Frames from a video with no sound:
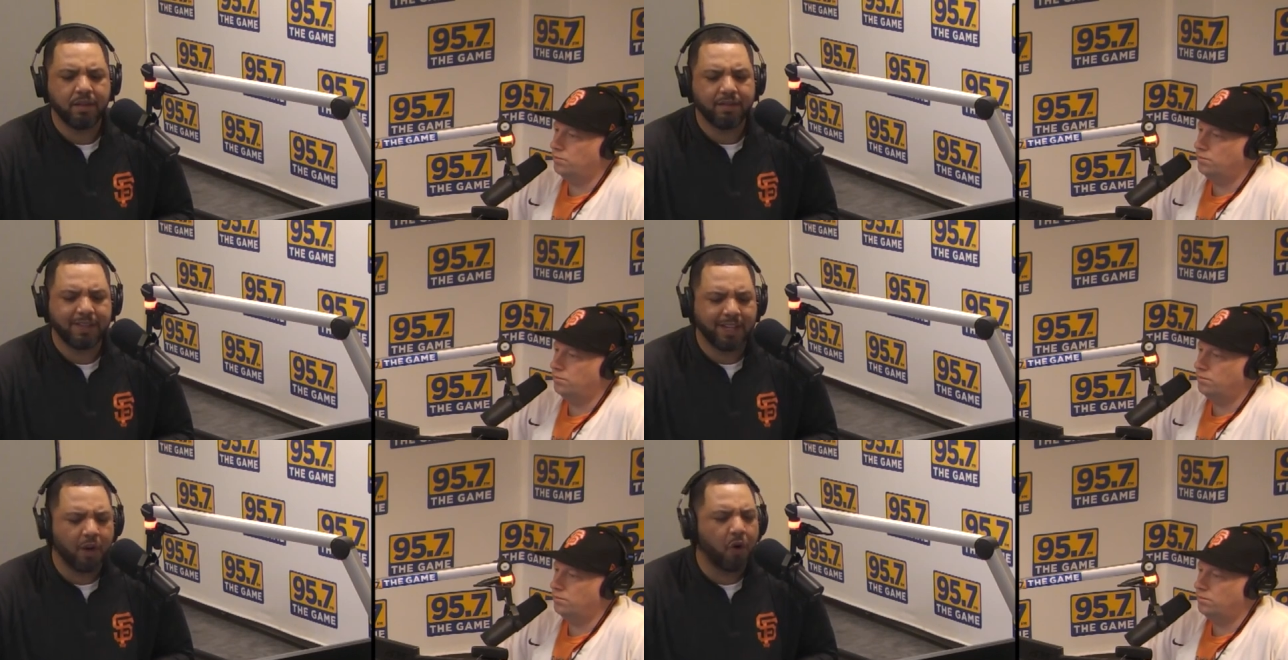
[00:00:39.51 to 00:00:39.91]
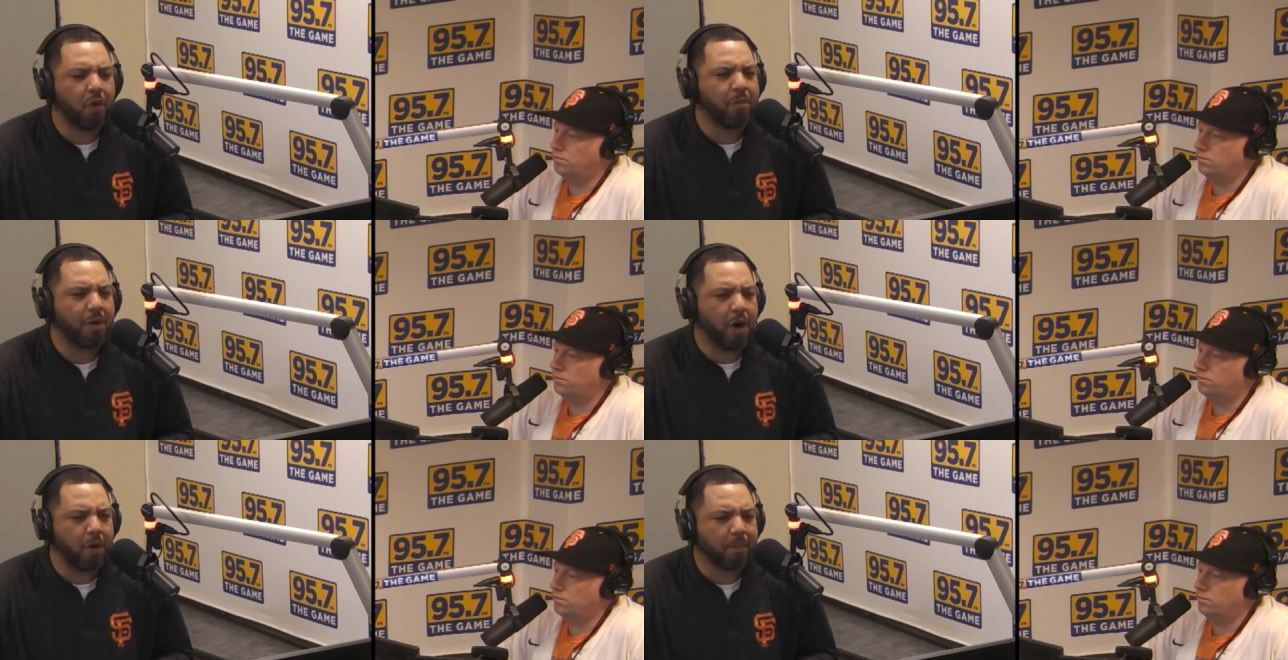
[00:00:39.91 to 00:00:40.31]
Speaker 1: the
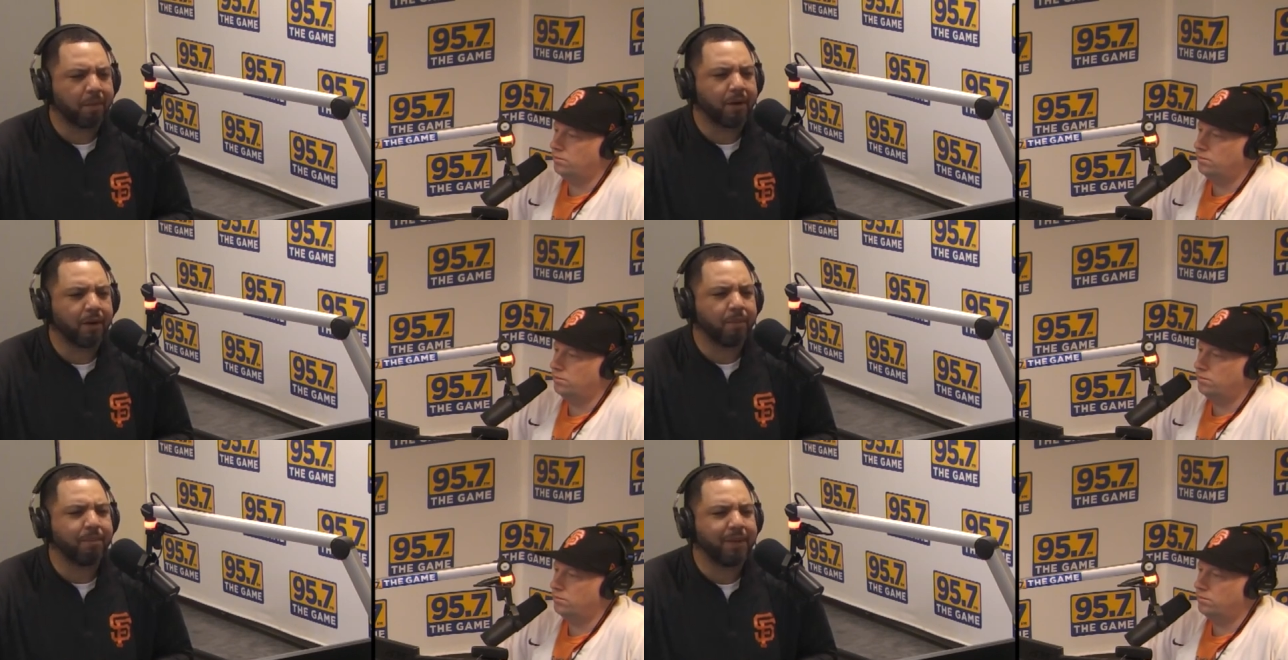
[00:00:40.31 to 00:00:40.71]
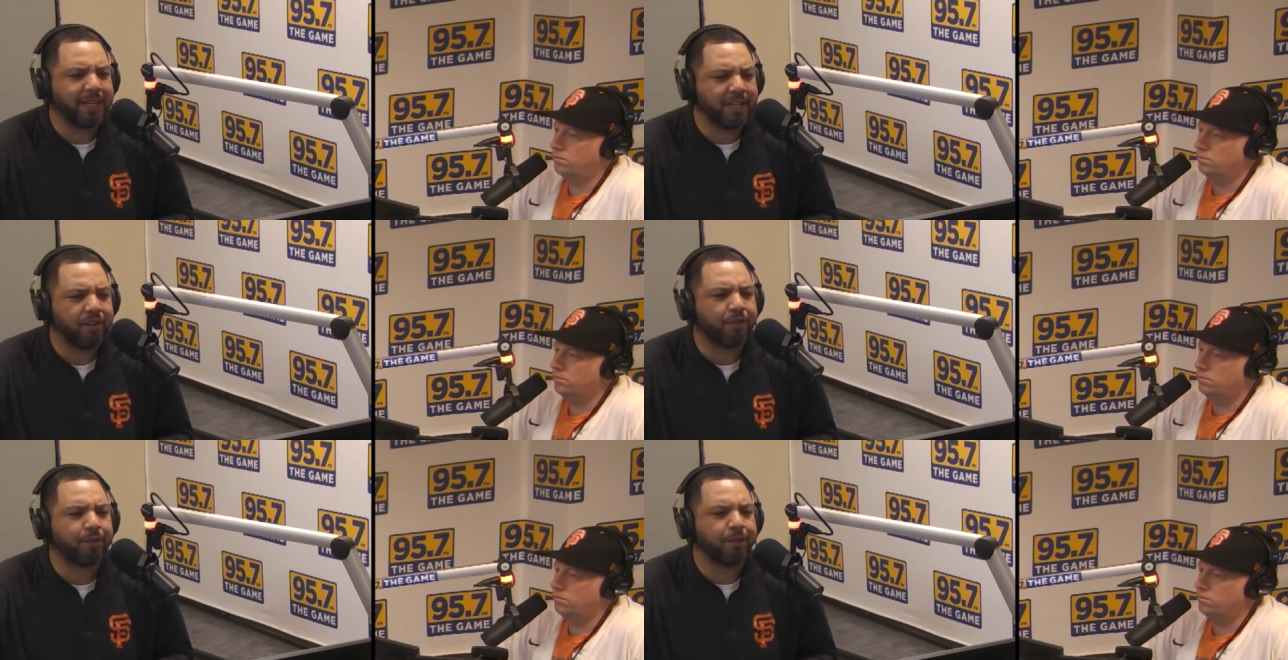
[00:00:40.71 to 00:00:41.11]
home opener
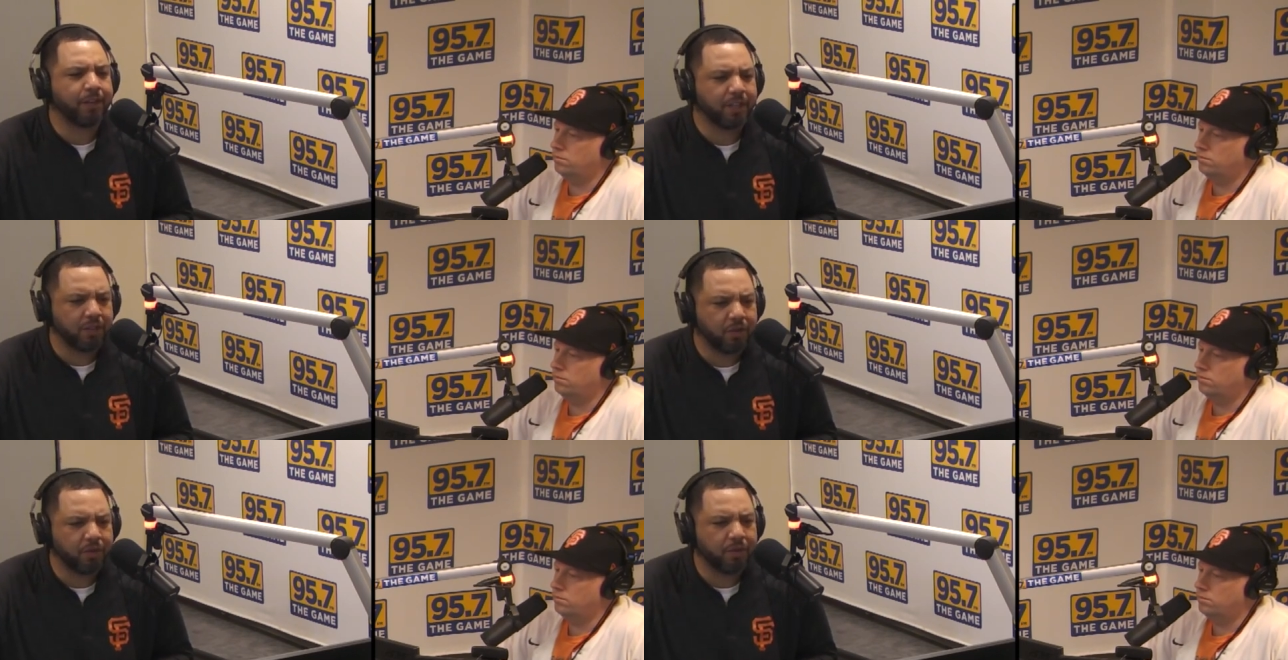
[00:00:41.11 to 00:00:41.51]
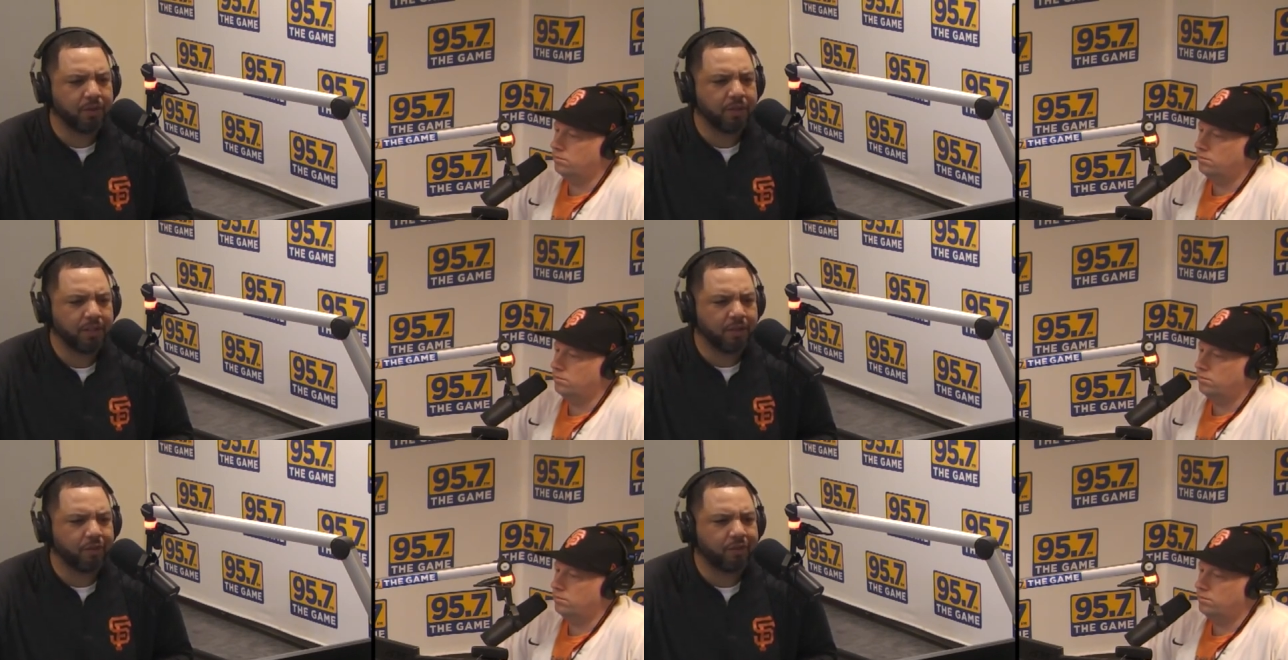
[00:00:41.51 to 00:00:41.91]
means for you.
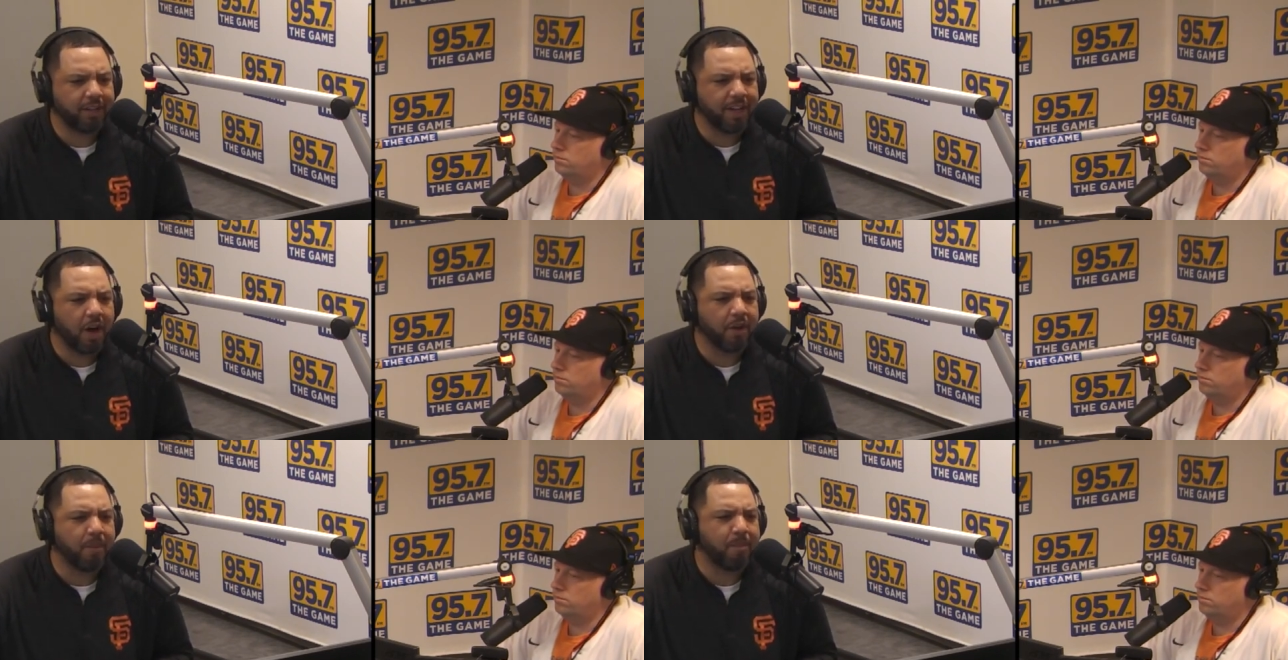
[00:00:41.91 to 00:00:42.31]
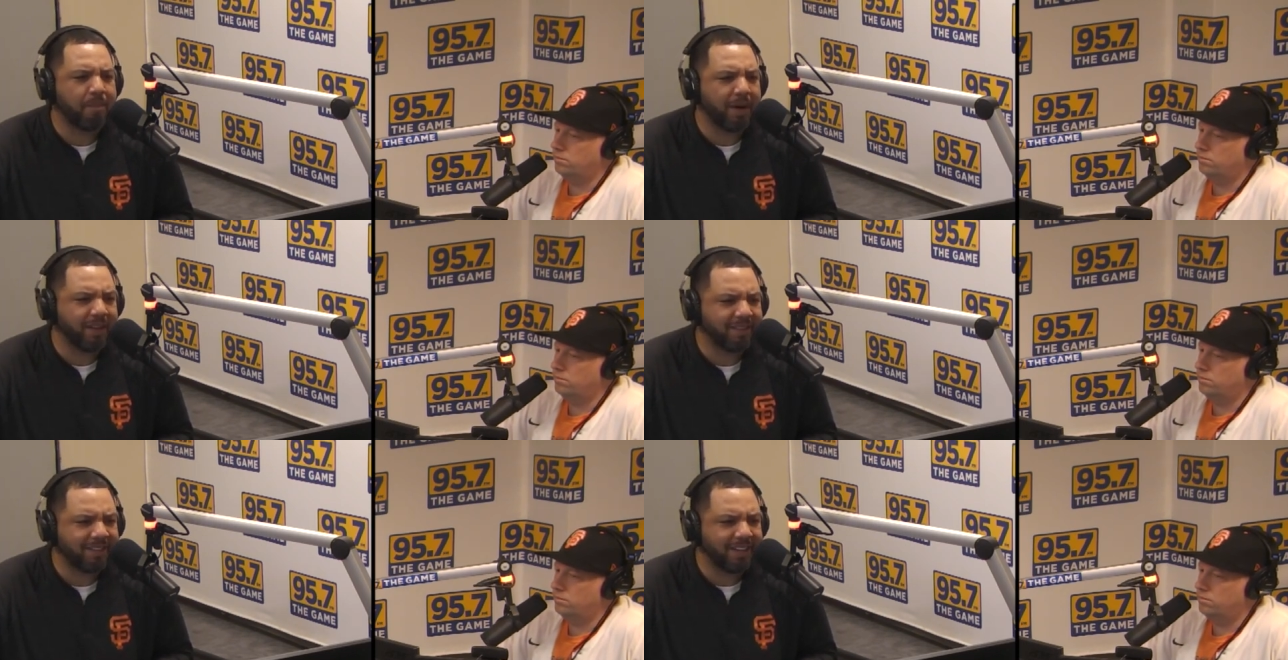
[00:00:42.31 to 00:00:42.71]
You'll see all the
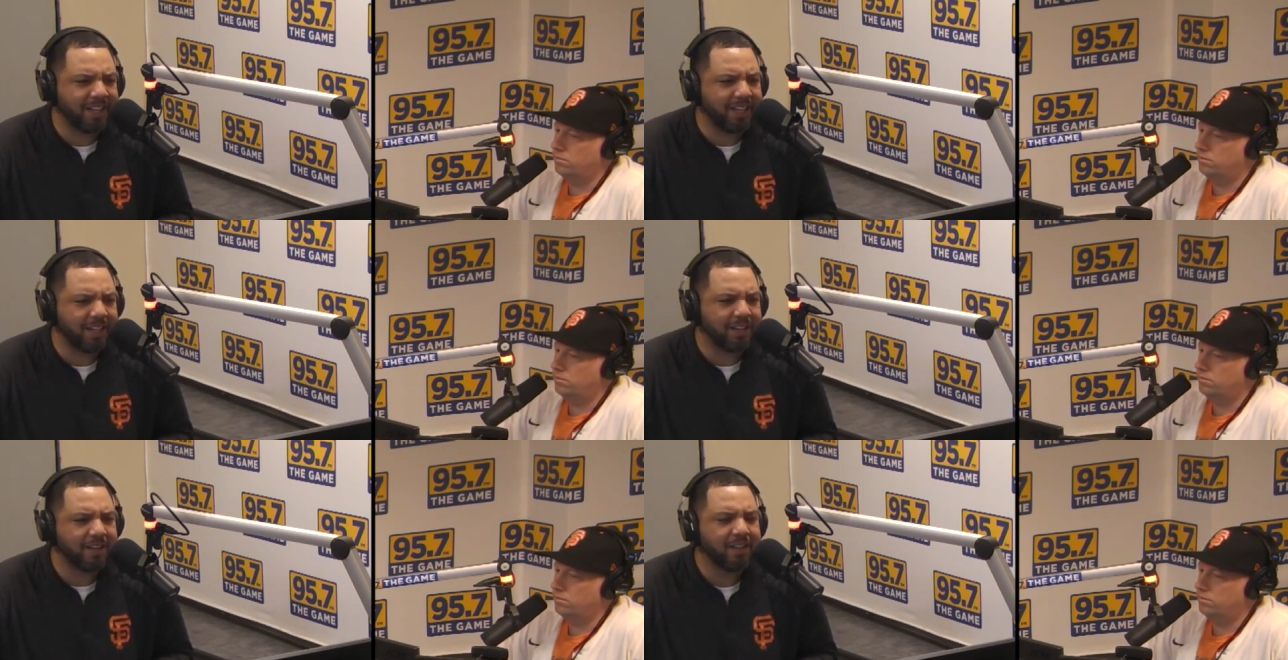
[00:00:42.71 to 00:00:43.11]
bunting.